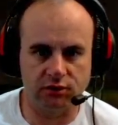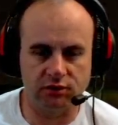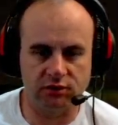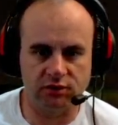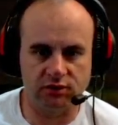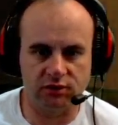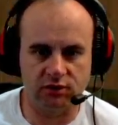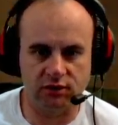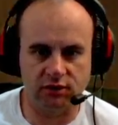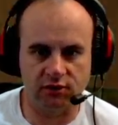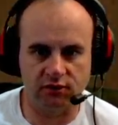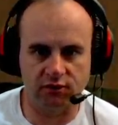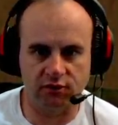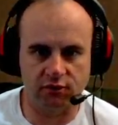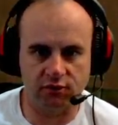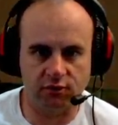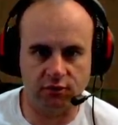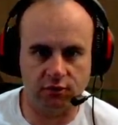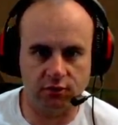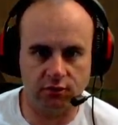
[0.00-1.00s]
stuff.
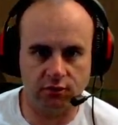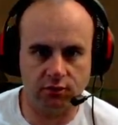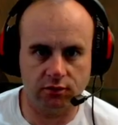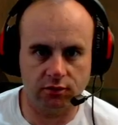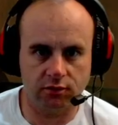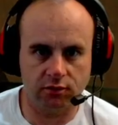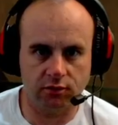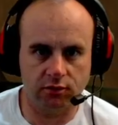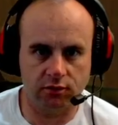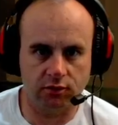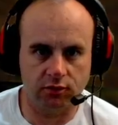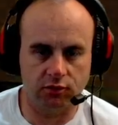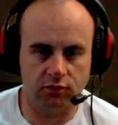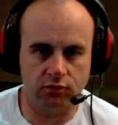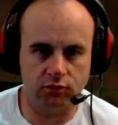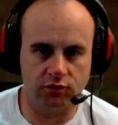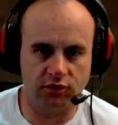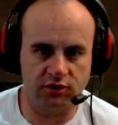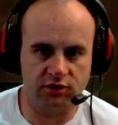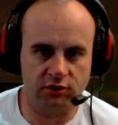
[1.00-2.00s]
Ooh,
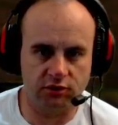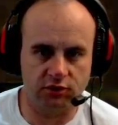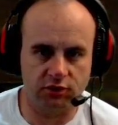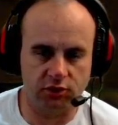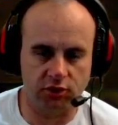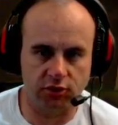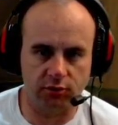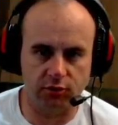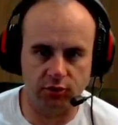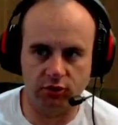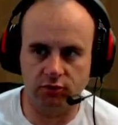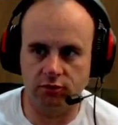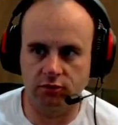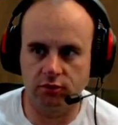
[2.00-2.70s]
lesser charbon.